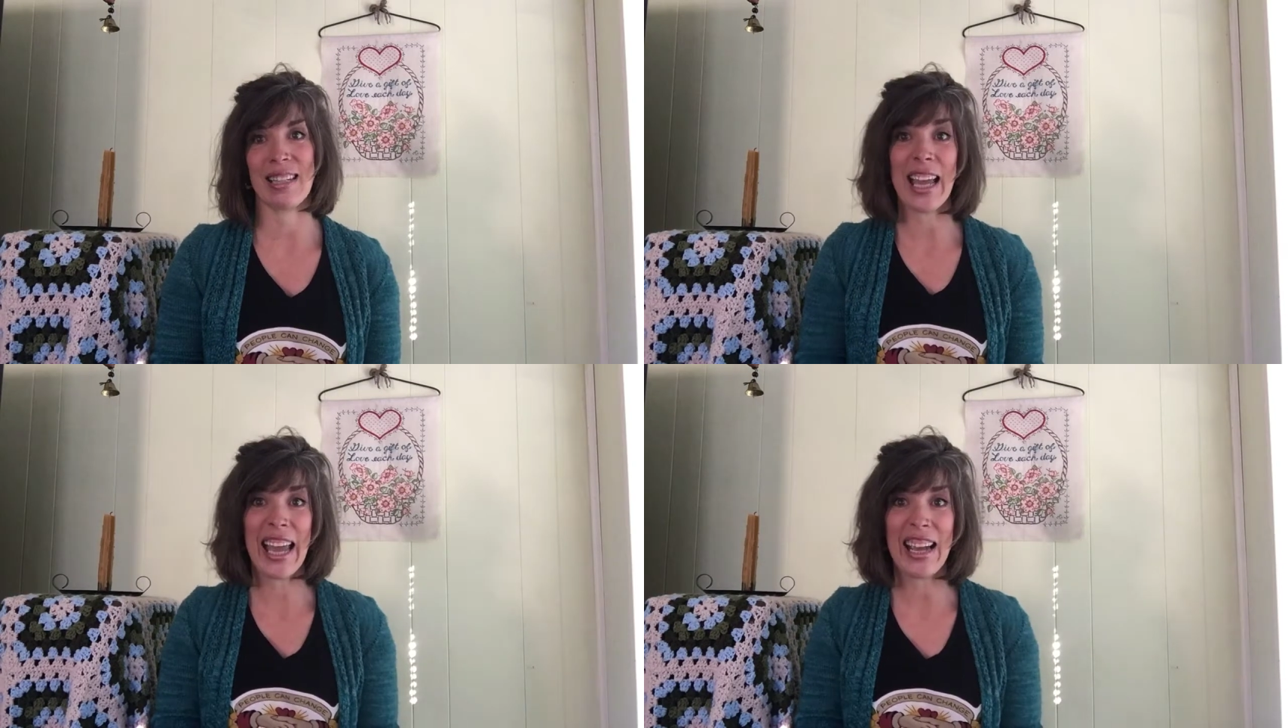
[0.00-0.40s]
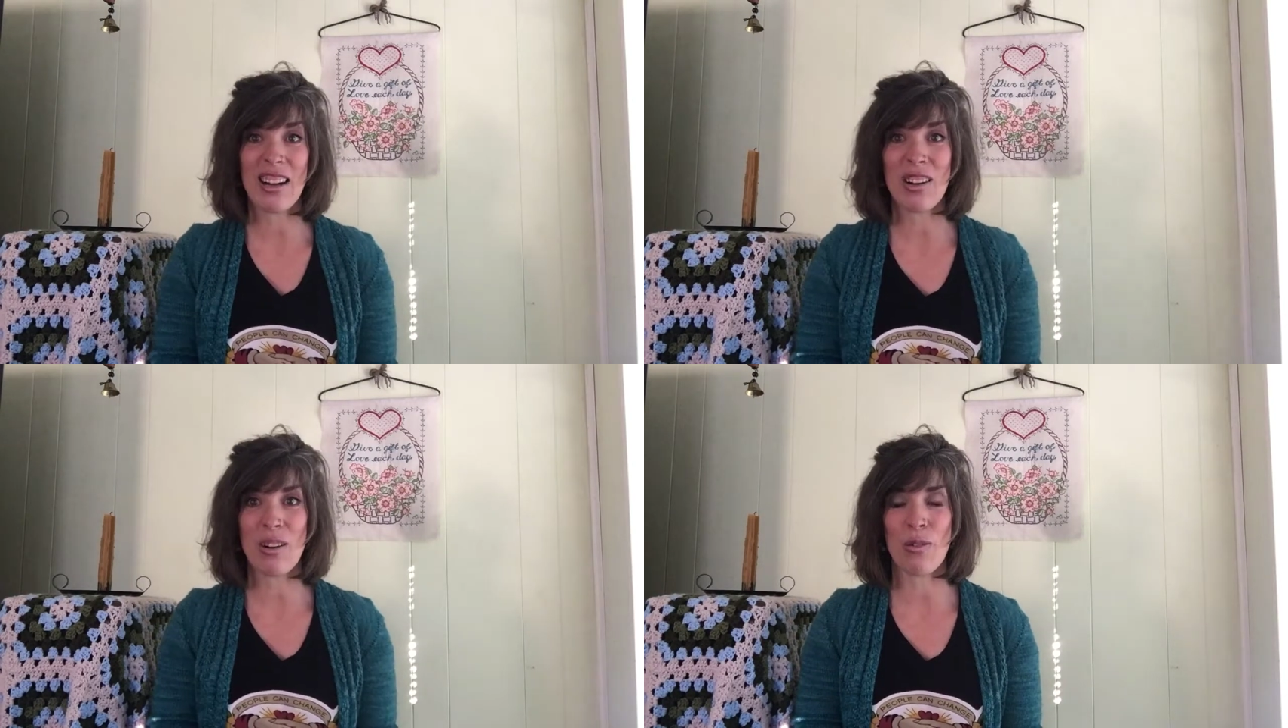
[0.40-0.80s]

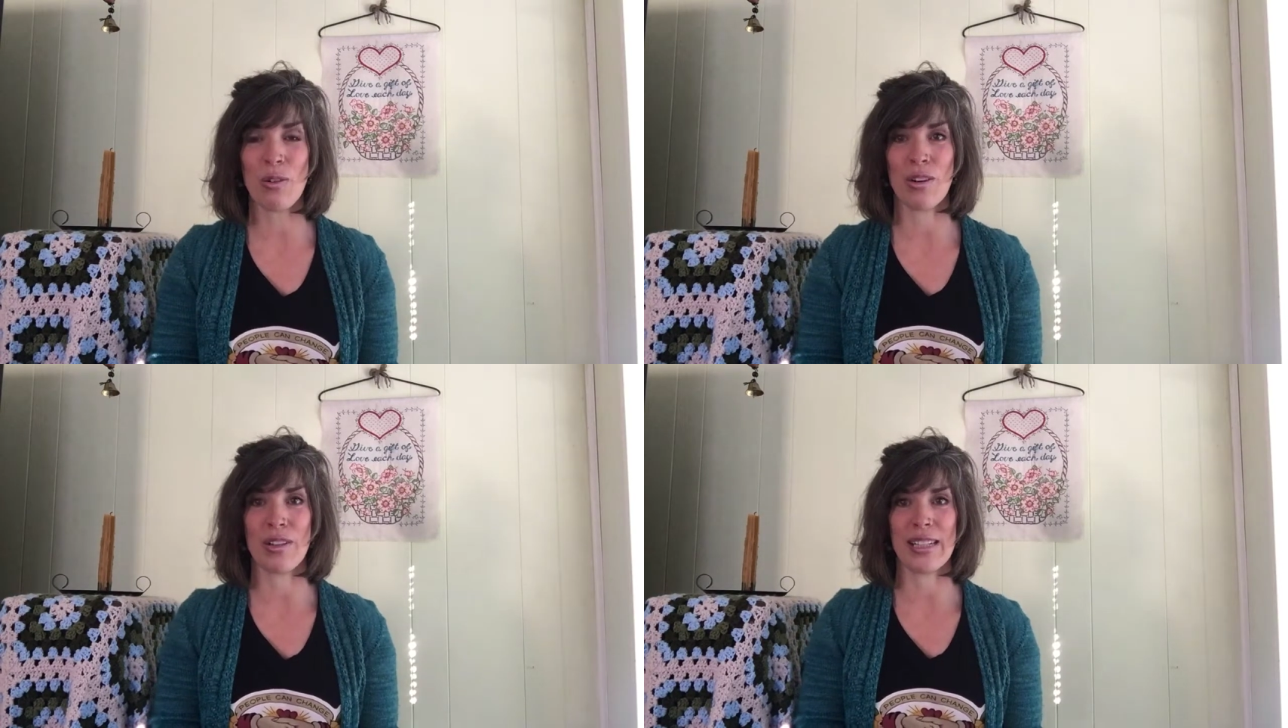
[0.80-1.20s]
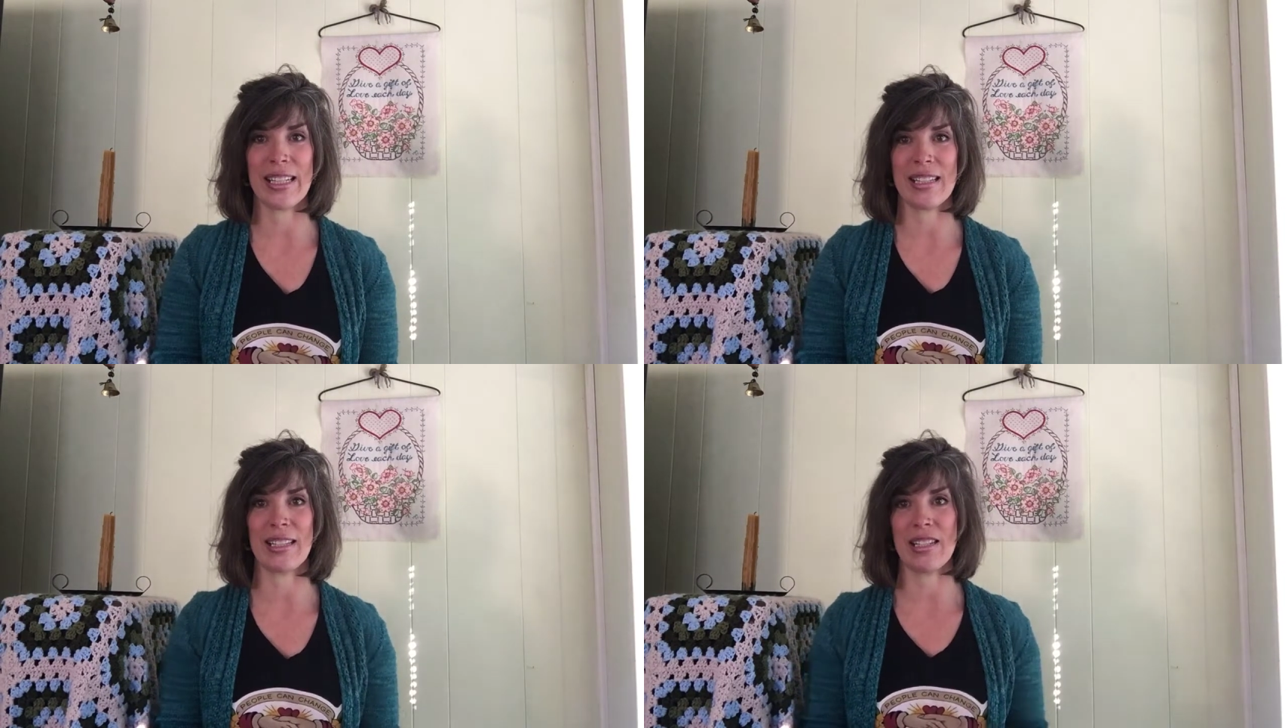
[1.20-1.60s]
care or
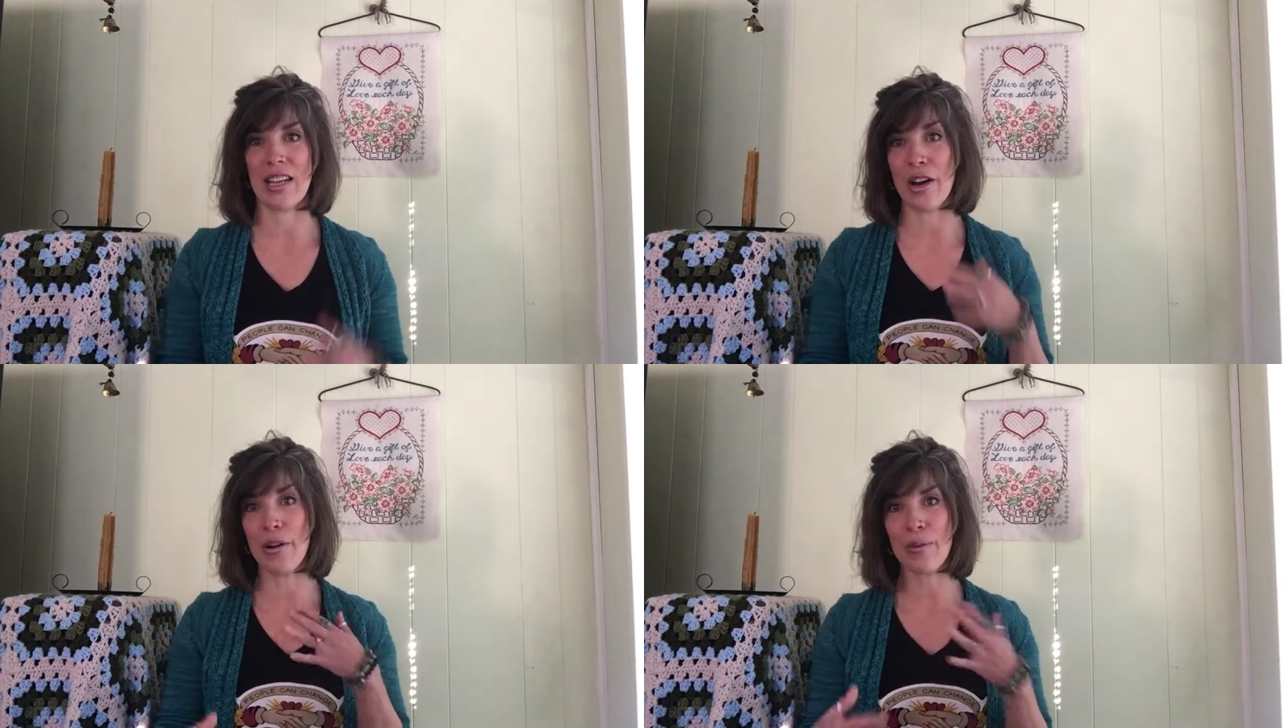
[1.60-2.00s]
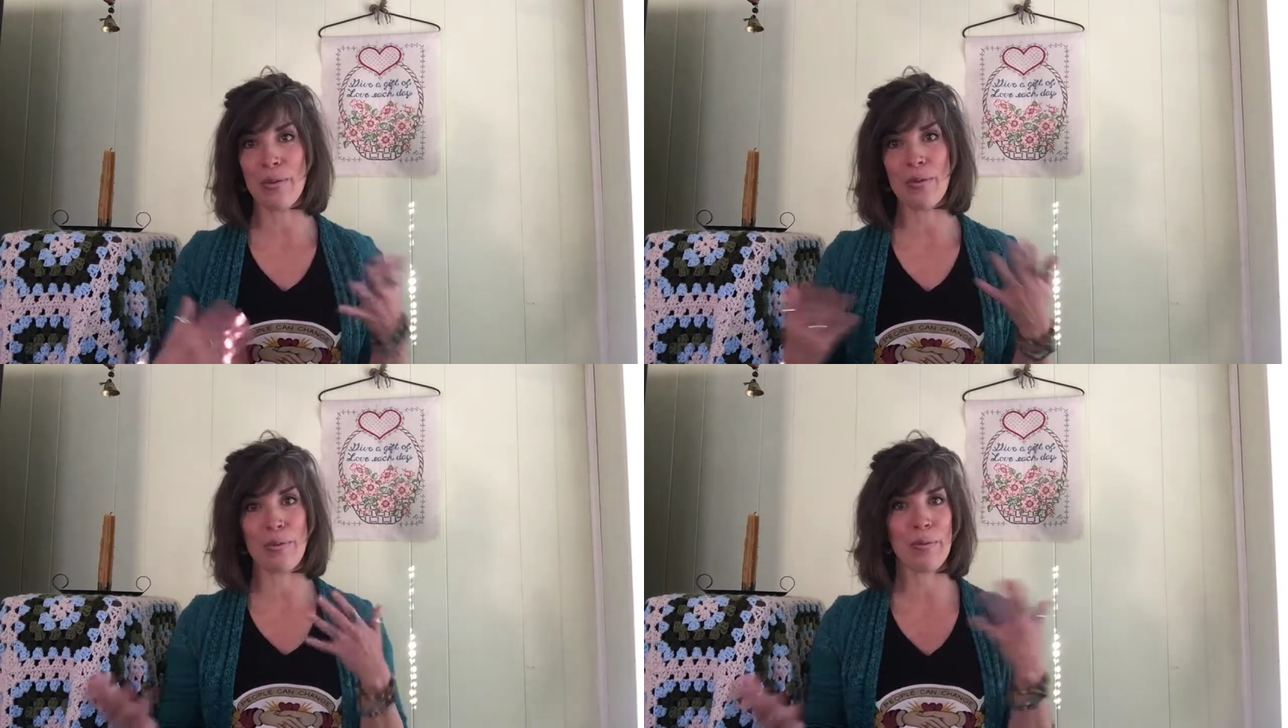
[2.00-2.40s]
didn't know.